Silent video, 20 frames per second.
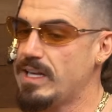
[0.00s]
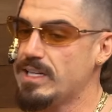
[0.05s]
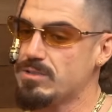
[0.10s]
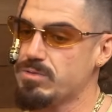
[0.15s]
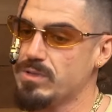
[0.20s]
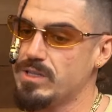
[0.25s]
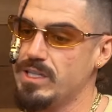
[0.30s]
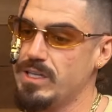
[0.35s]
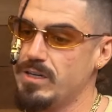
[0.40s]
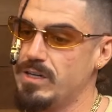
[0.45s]

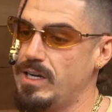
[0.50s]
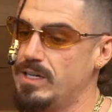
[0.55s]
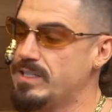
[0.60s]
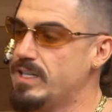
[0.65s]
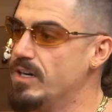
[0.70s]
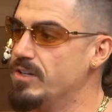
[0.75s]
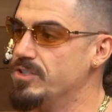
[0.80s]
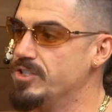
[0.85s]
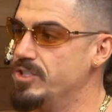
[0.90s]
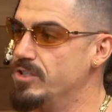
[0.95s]
that's what the
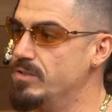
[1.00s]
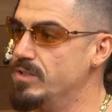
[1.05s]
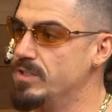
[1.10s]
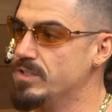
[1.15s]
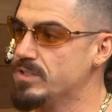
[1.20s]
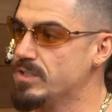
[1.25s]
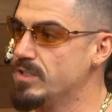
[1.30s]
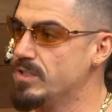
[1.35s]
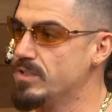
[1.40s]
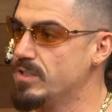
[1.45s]
internet tells you,
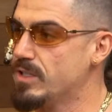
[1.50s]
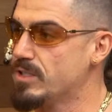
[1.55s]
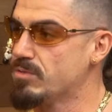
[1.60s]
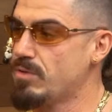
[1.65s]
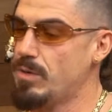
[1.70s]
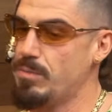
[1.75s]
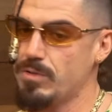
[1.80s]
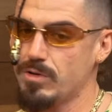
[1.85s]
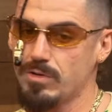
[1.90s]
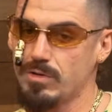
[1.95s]
and
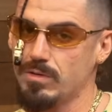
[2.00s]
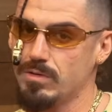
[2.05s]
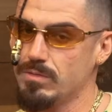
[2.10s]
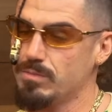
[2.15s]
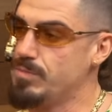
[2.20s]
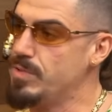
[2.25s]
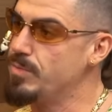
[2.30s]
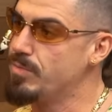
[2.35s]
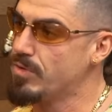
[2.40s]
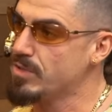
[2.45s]
that's why
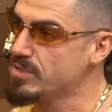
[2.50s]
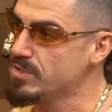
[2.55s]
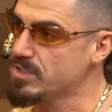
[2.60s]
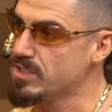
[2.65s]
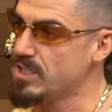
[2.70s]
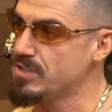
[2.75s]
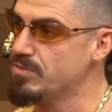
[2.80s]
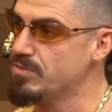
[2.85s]
more people aren't